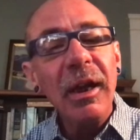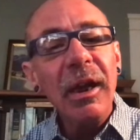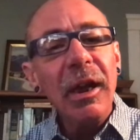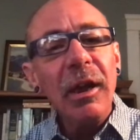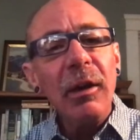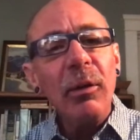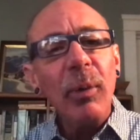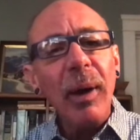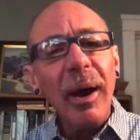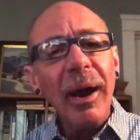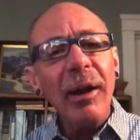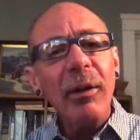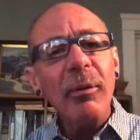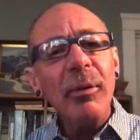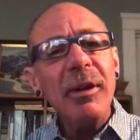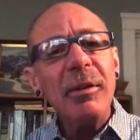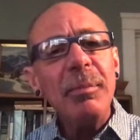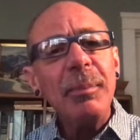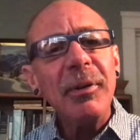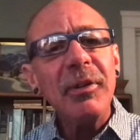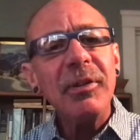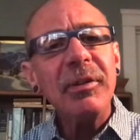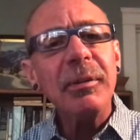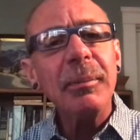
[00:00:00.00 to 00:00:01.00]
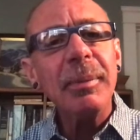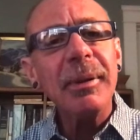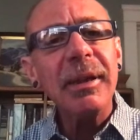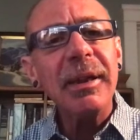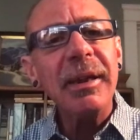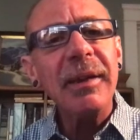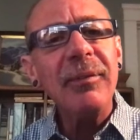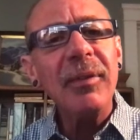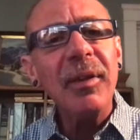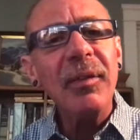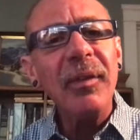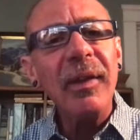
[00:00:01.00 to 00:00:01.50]
Why are we supposed to
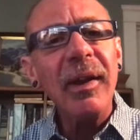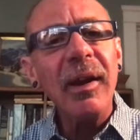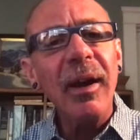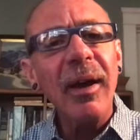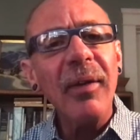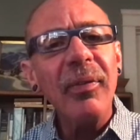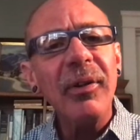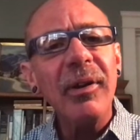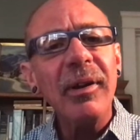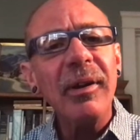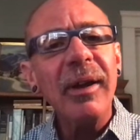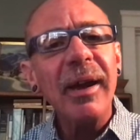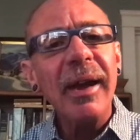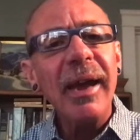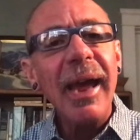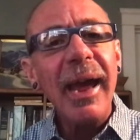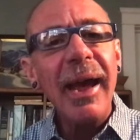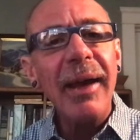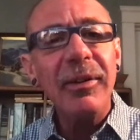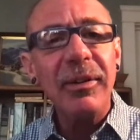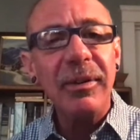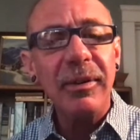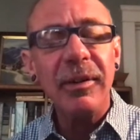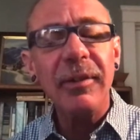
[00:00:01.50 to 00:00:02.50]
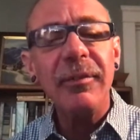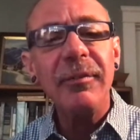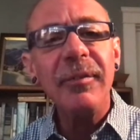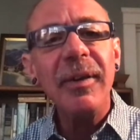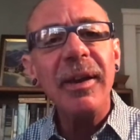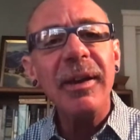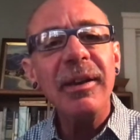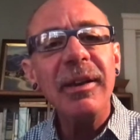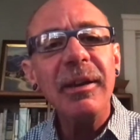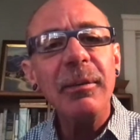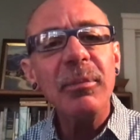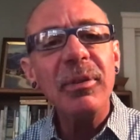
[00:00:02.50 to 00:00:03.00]
believe that the author had to
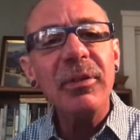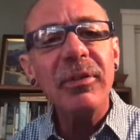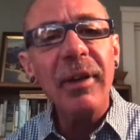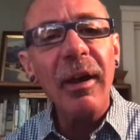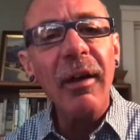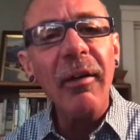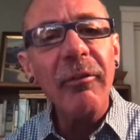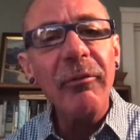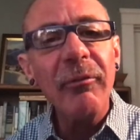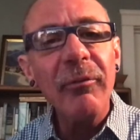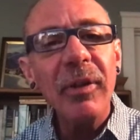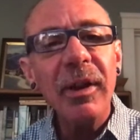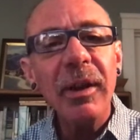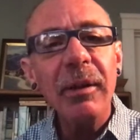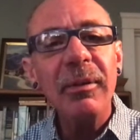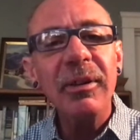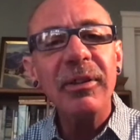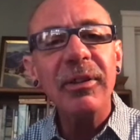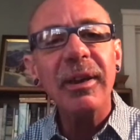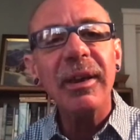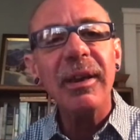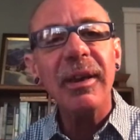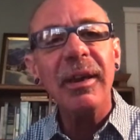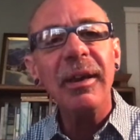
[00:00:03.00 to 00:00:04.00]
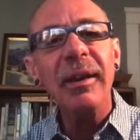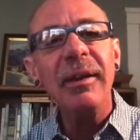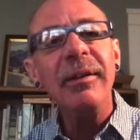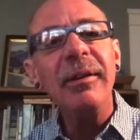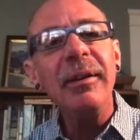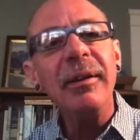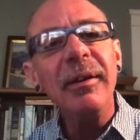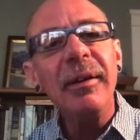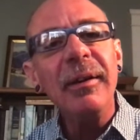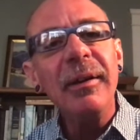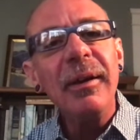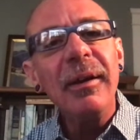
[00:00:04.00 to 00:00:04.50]
defend himself when he was a kid
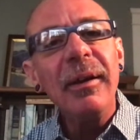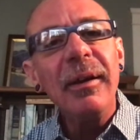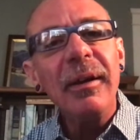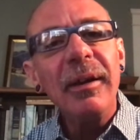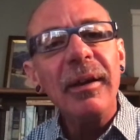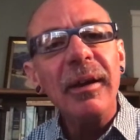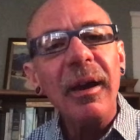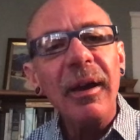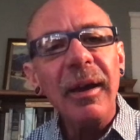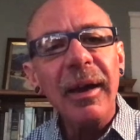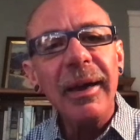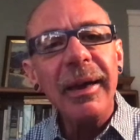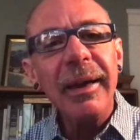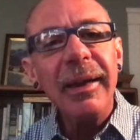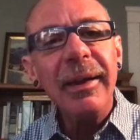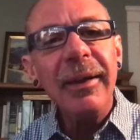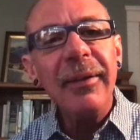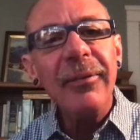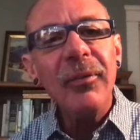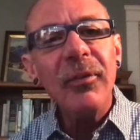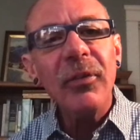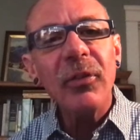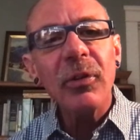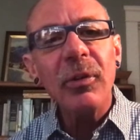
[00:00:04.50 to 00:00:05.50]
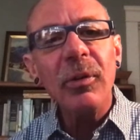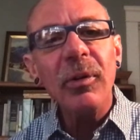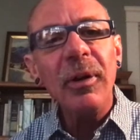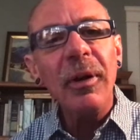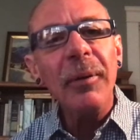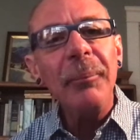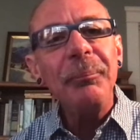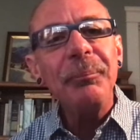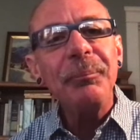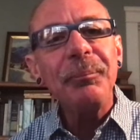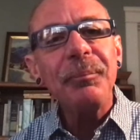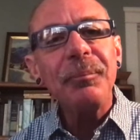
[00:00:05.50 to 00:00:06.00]
in
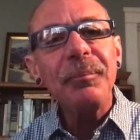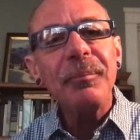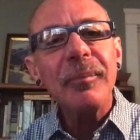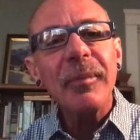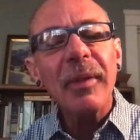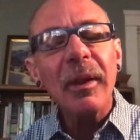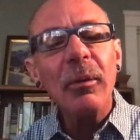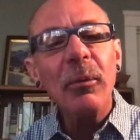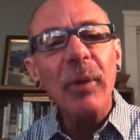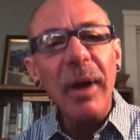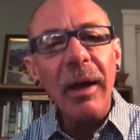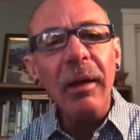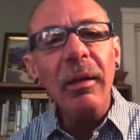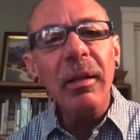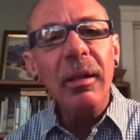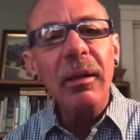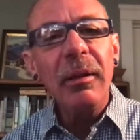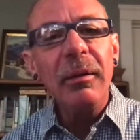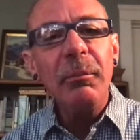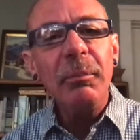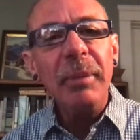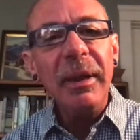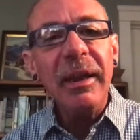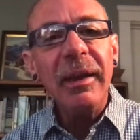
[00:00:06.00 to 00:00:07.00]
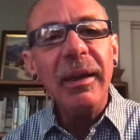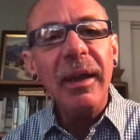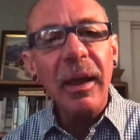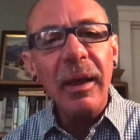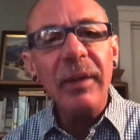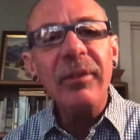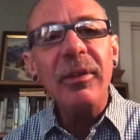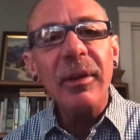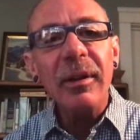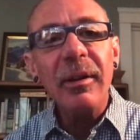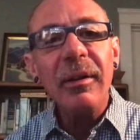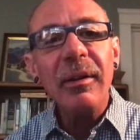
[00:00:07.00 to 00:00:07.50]
school? Well,
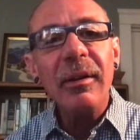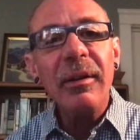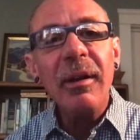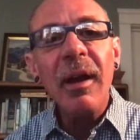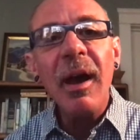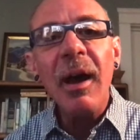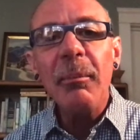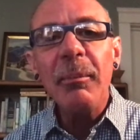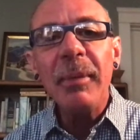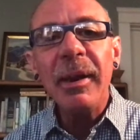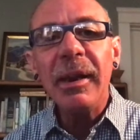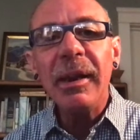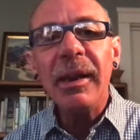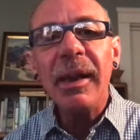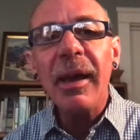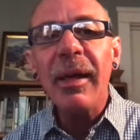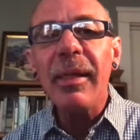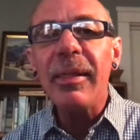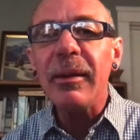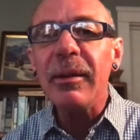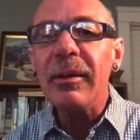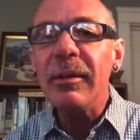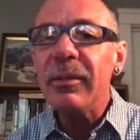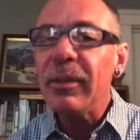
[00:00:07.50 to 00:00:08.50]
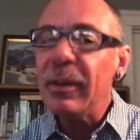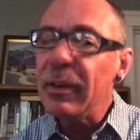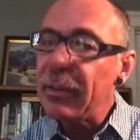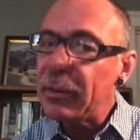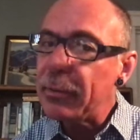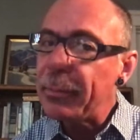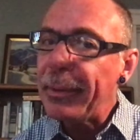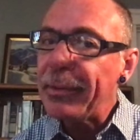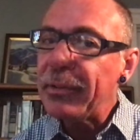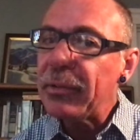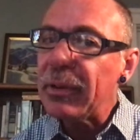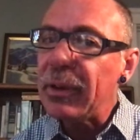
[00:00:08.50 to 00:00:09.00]
because not many others, and
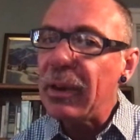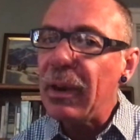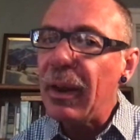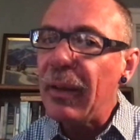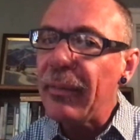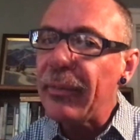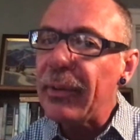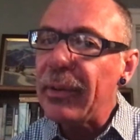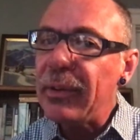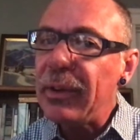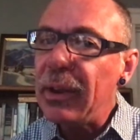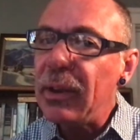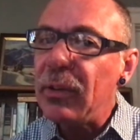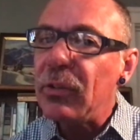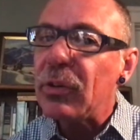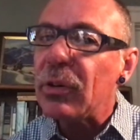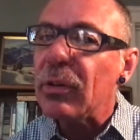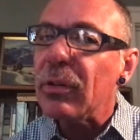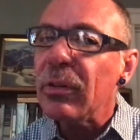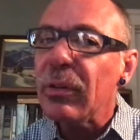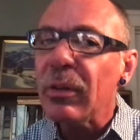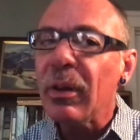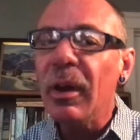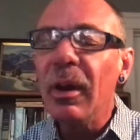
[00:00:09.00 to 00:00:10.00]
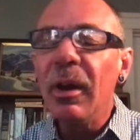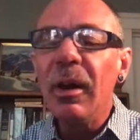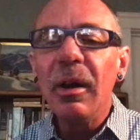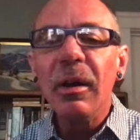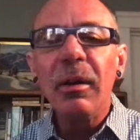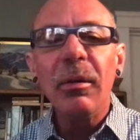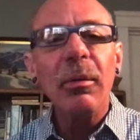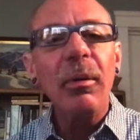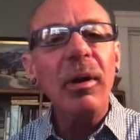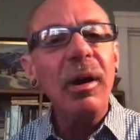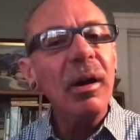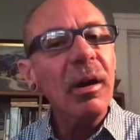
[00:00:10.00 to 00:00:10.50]
especially not the teachers,
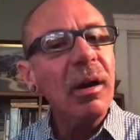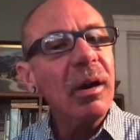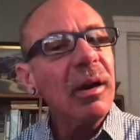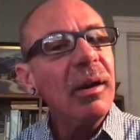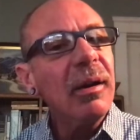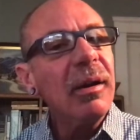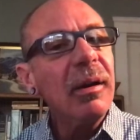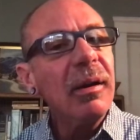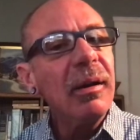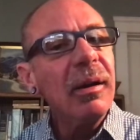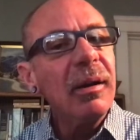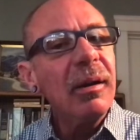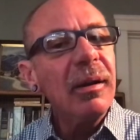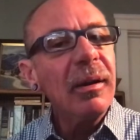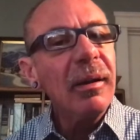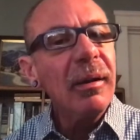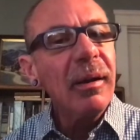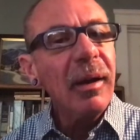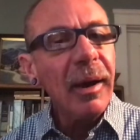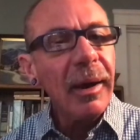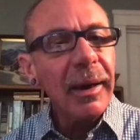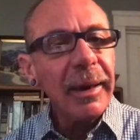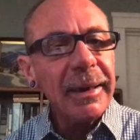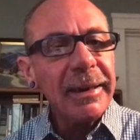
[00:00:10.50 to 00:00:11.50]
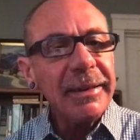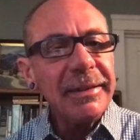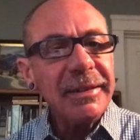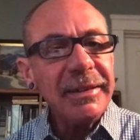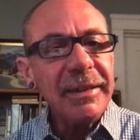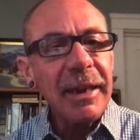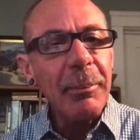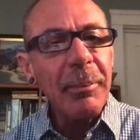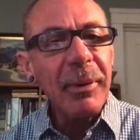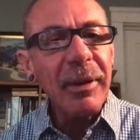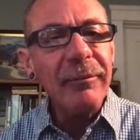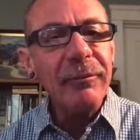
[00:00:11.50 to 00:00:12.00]
were
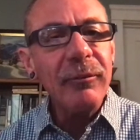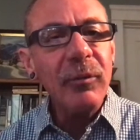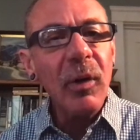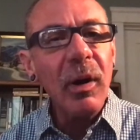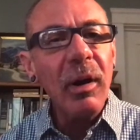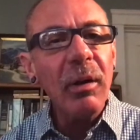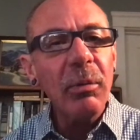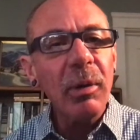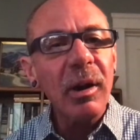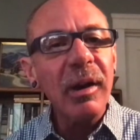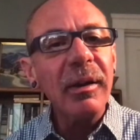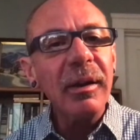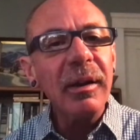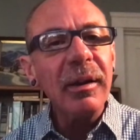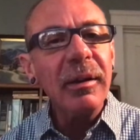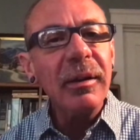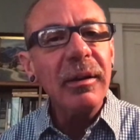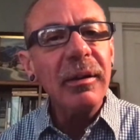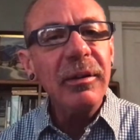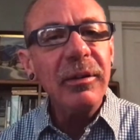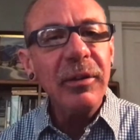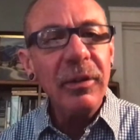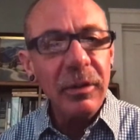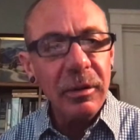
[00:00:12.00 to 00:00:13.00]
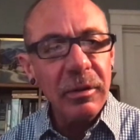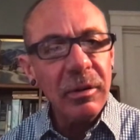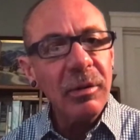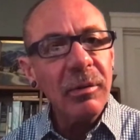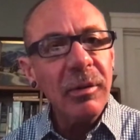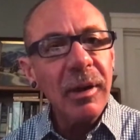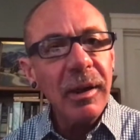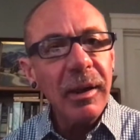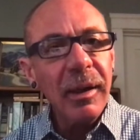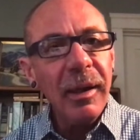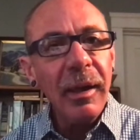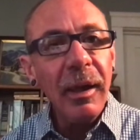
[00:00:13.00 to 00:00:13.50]
stepping forward to
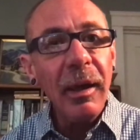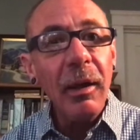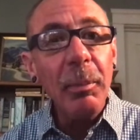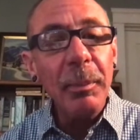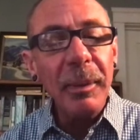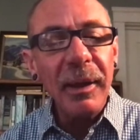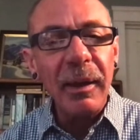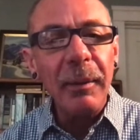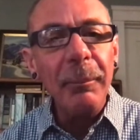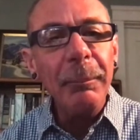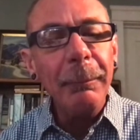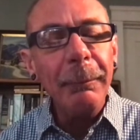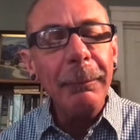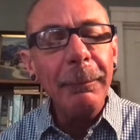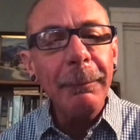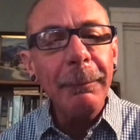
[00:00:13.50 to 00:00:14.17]
help him.